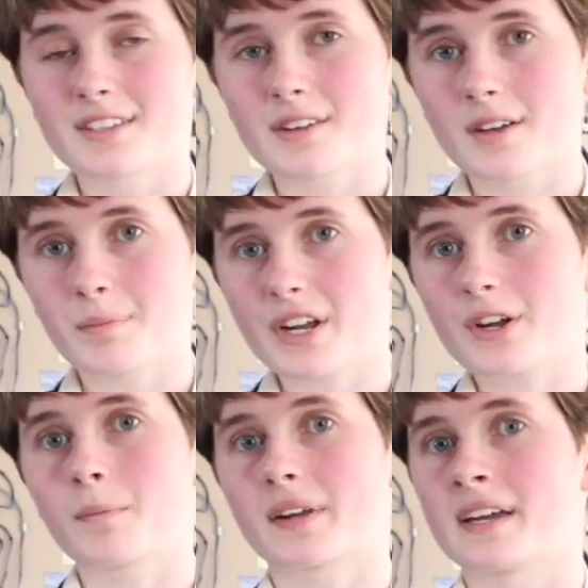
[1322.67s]
it's a pretty
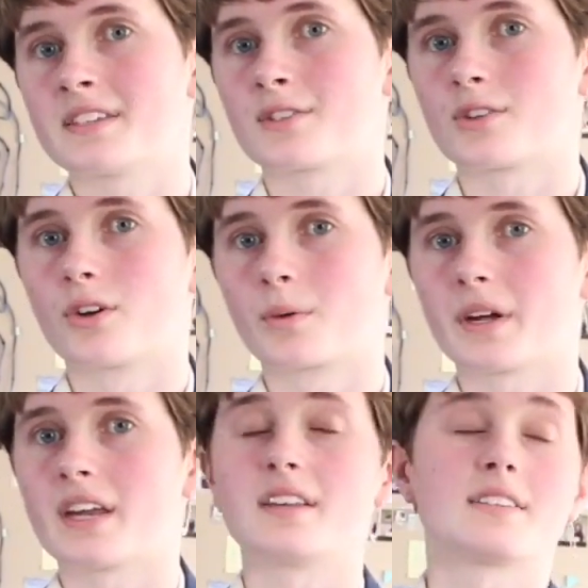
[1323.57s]
complicated song,
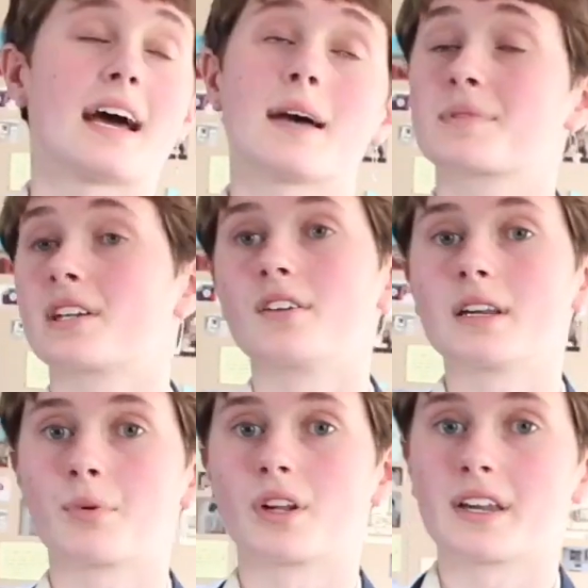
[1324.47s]
but it is
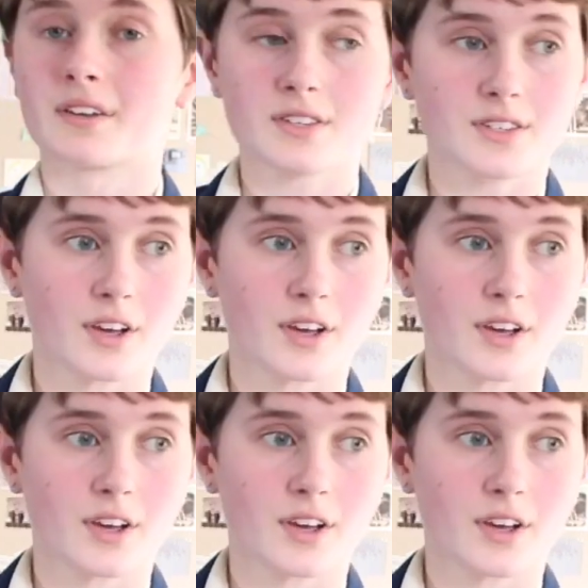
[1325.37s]
absolutely brilliant.